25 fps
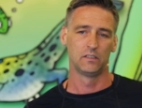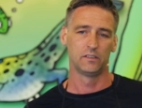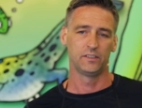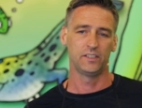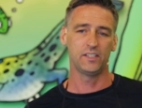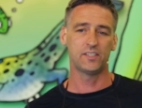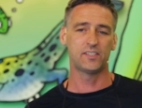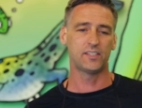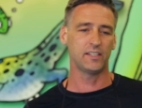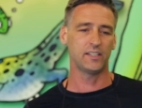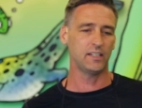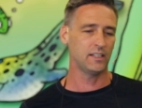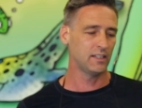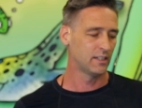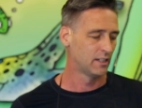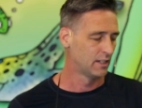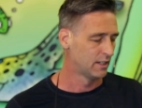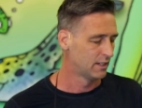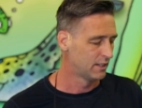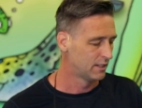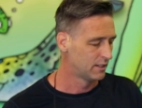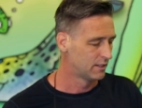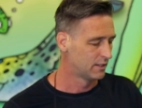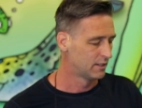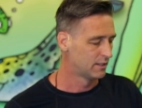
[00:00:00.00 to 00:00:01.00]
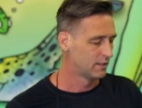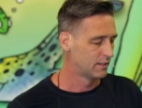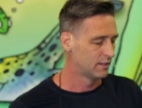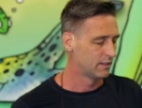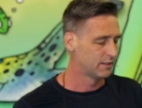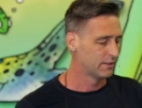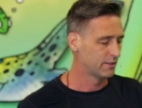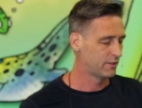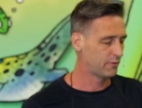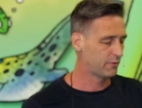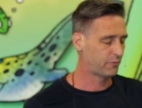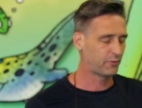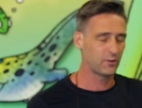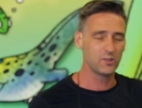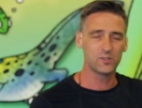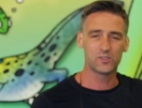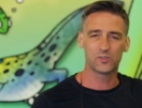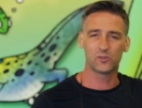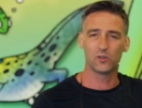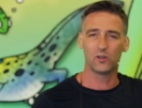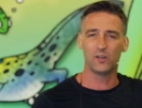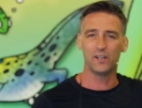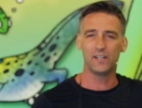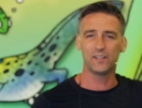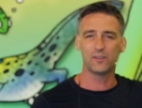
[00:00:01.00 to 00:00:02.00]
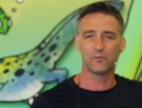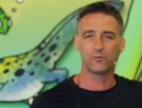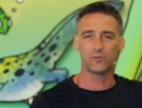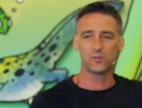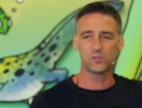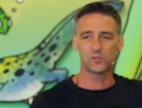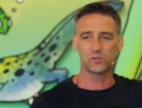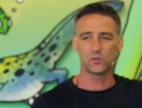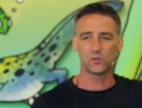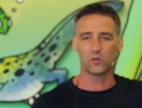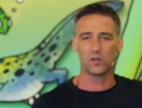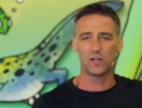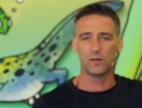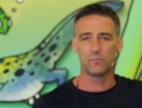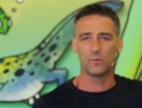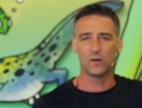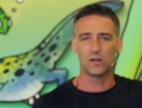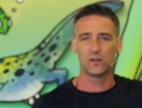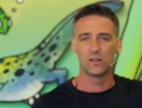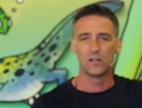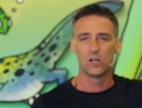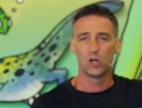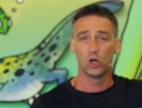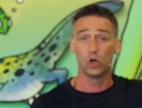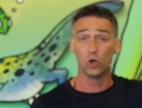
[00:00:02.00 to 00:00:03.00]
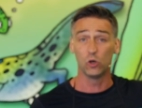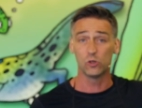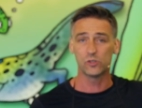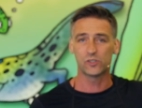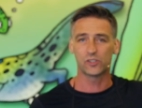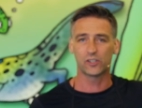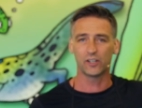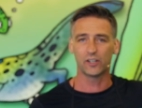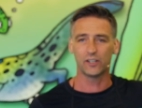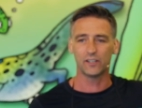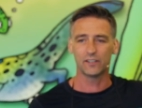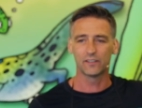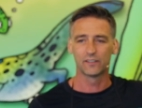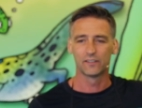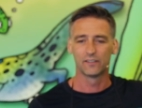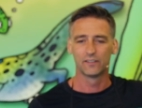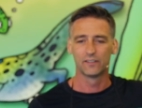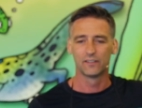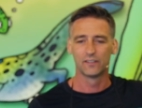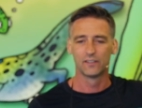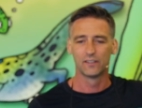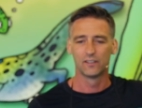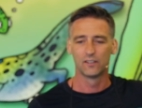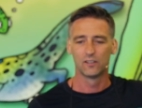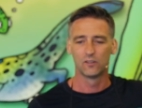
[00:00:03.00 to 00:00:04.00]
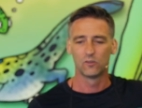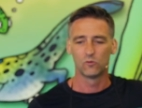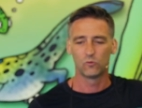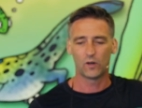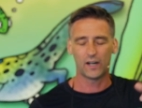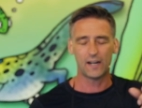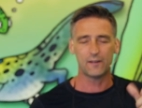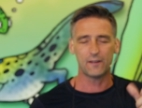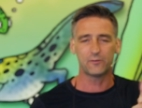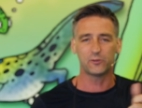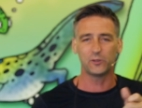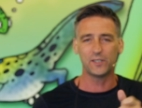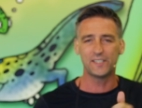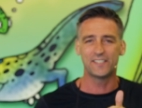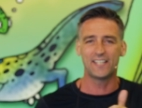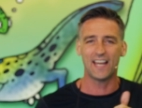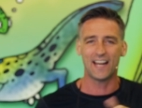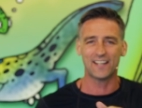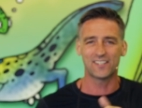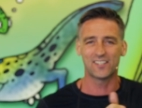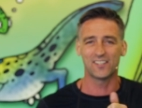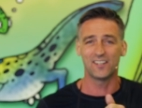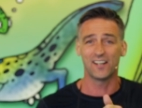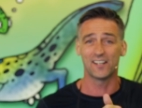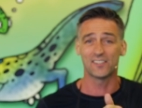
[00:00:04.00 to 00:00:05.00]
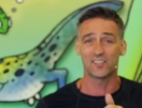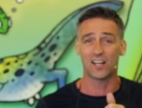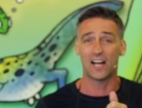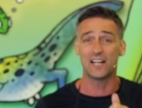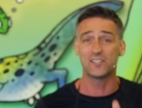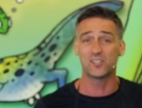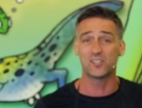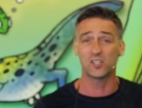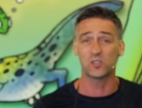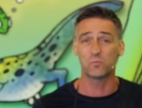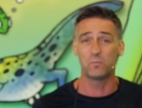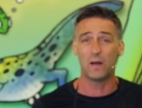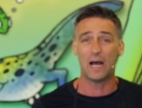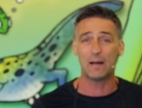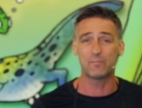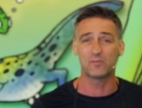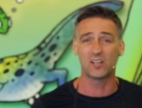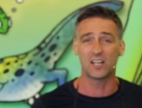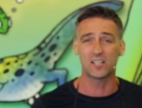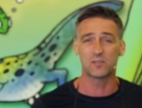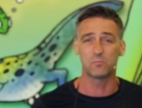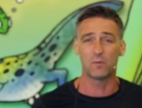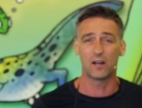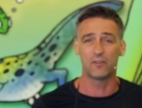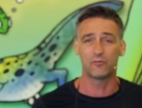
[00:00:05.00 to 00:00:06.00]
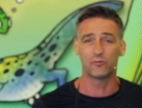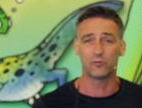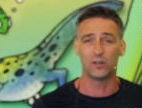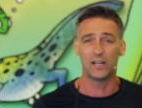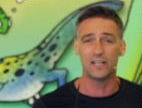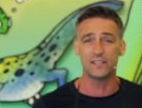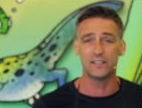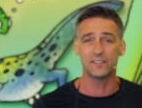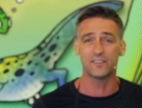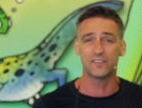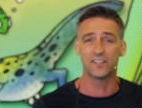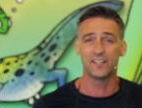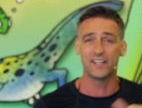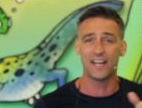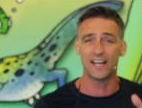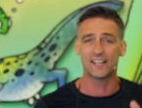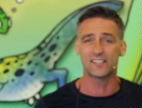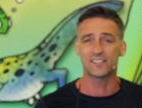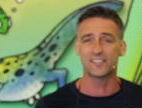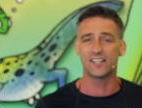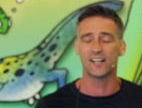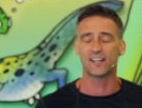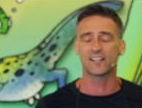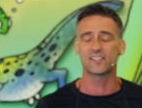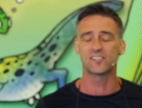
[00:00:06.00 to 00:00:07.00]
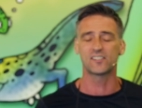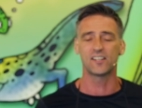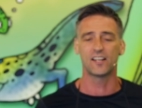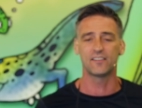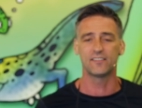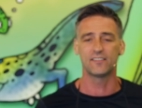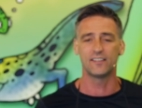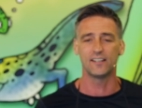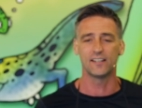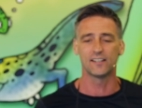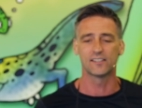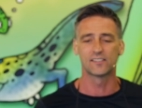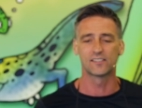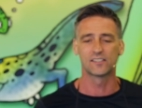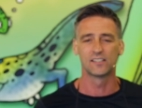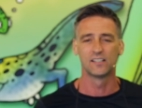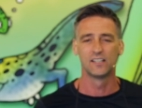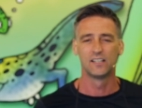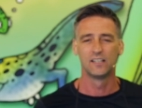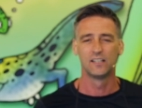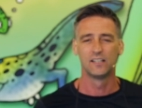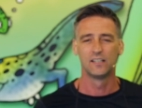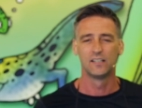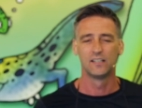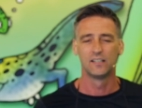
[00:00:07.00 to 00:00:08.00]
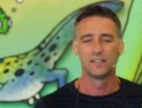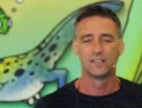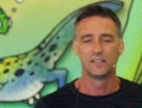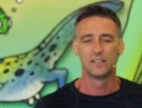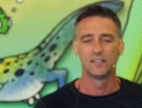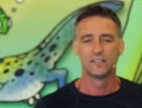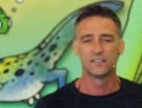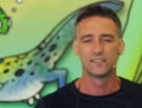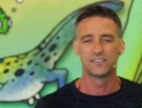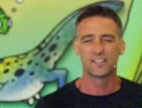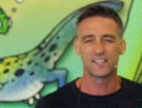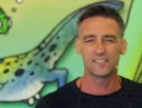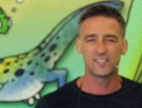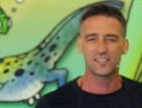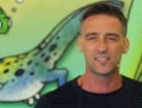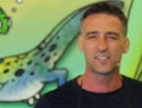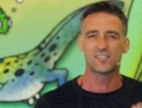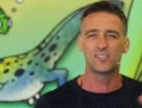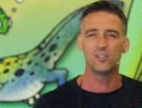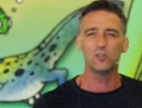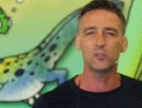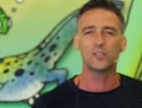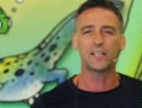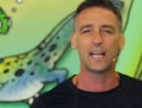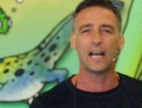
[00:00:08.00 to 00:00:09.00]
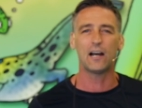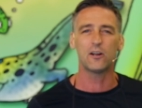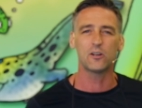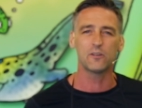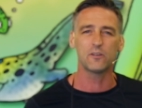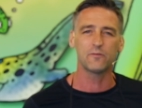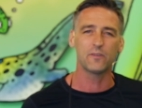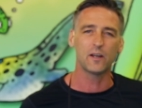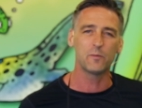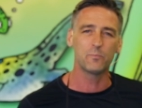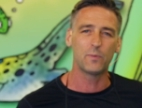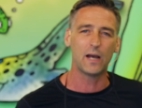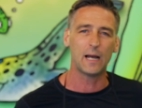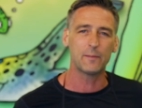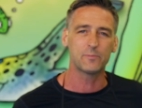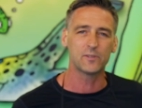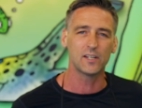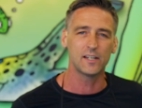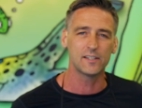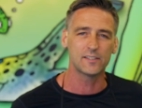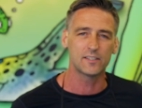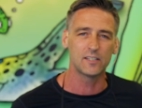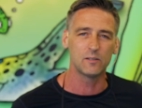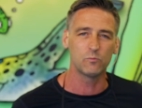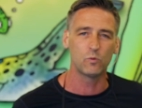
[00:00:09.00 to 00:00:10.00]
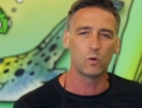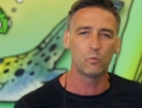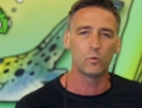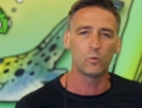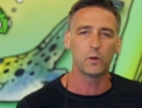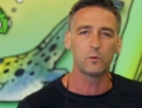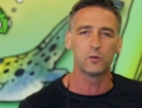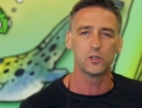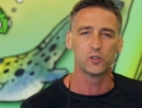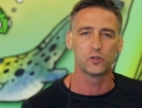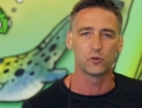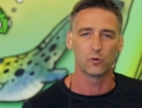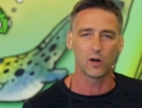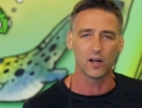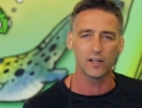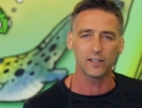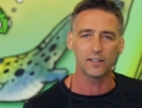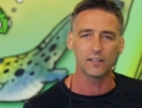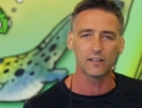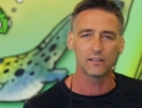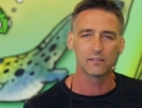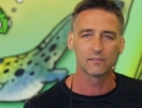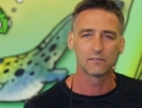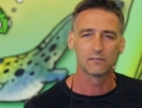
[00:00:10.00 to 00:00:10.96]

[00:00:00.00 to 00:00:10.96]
You see, the first story, the first story about Özgür, right after he texted us, I just baptized my friend, the next text said this Does it still count if I baptized him when we were drunk?